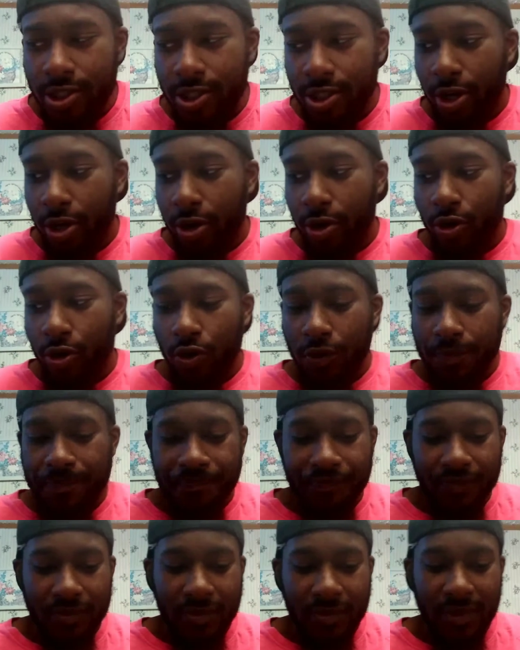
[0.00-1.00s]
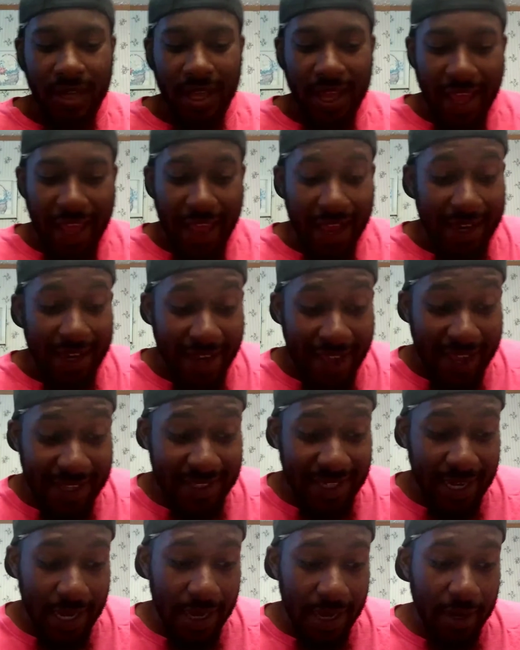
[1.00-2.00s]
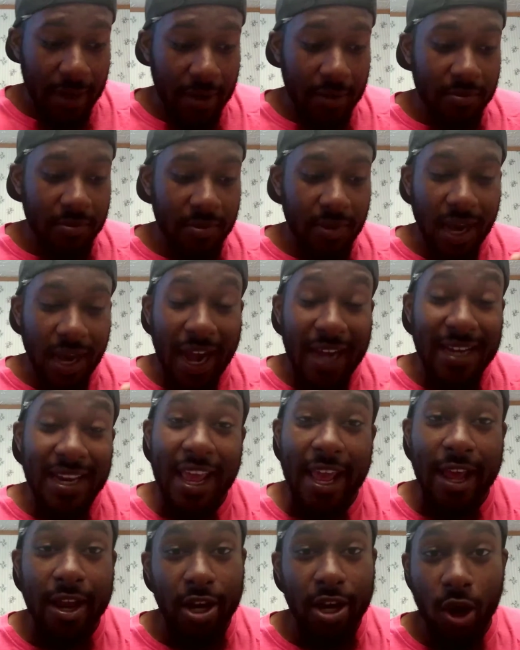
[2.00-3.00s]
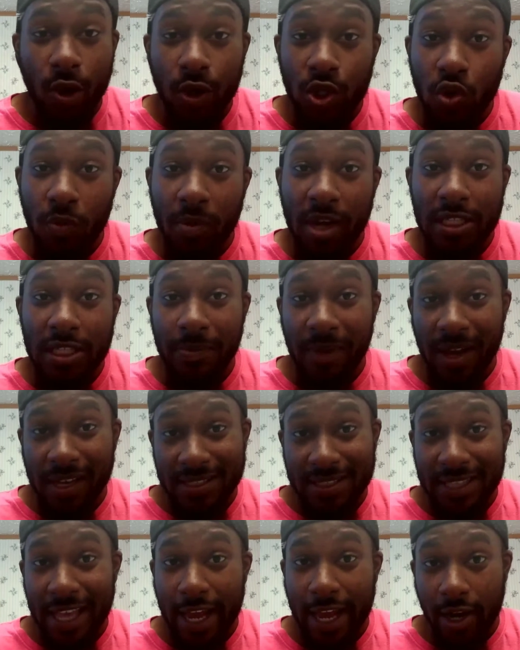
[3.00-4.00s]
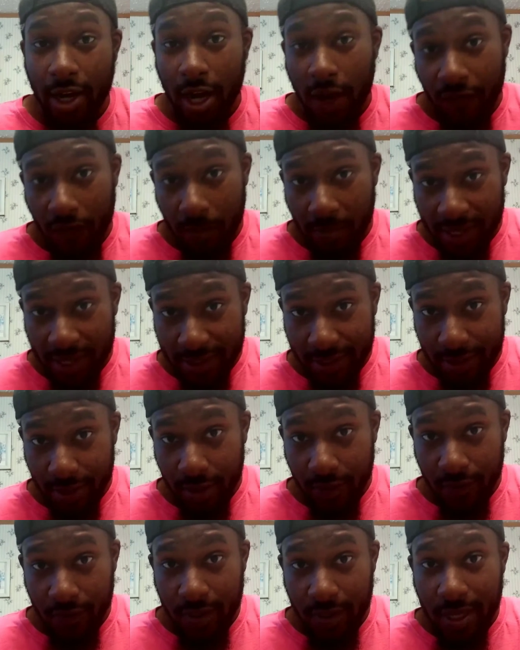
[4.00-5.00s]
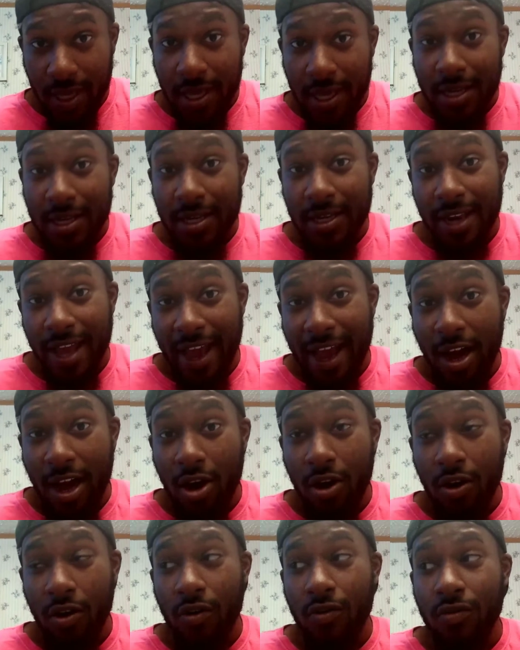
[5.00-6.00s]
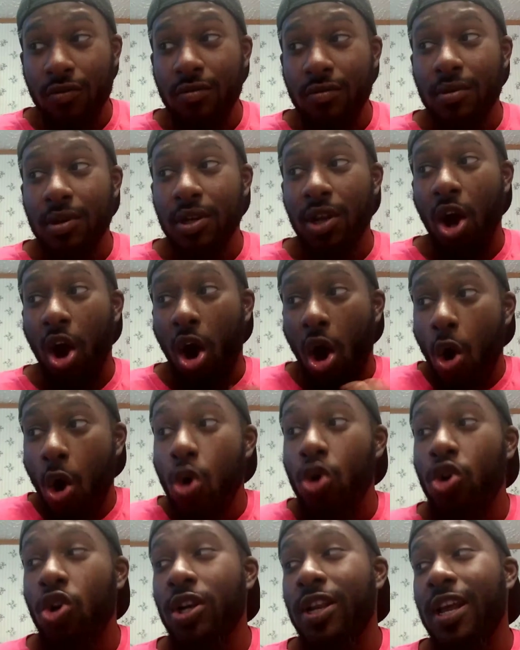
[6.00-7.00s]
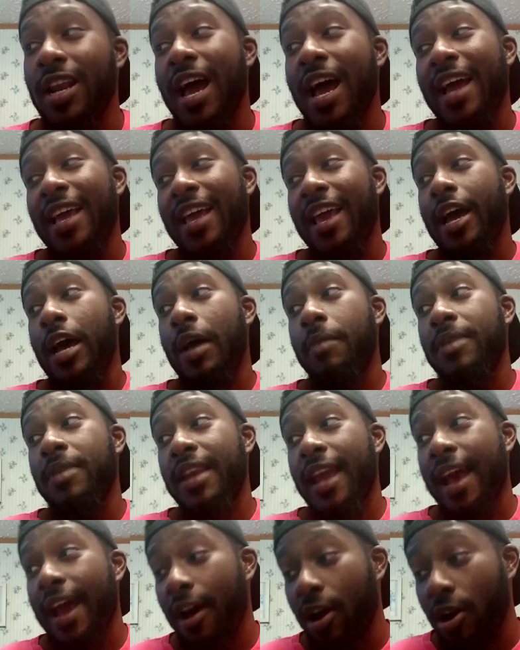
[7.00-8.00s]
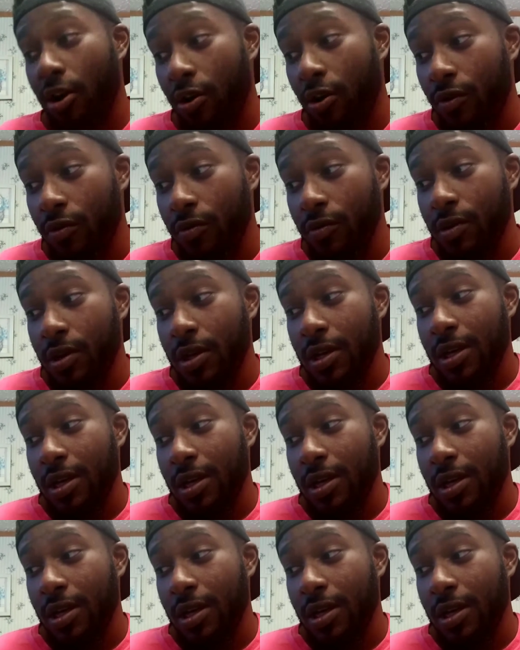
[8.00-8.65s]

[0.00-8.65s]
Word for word: So at that time, I didn't know too much about standing up for myself. Now the older than I am now,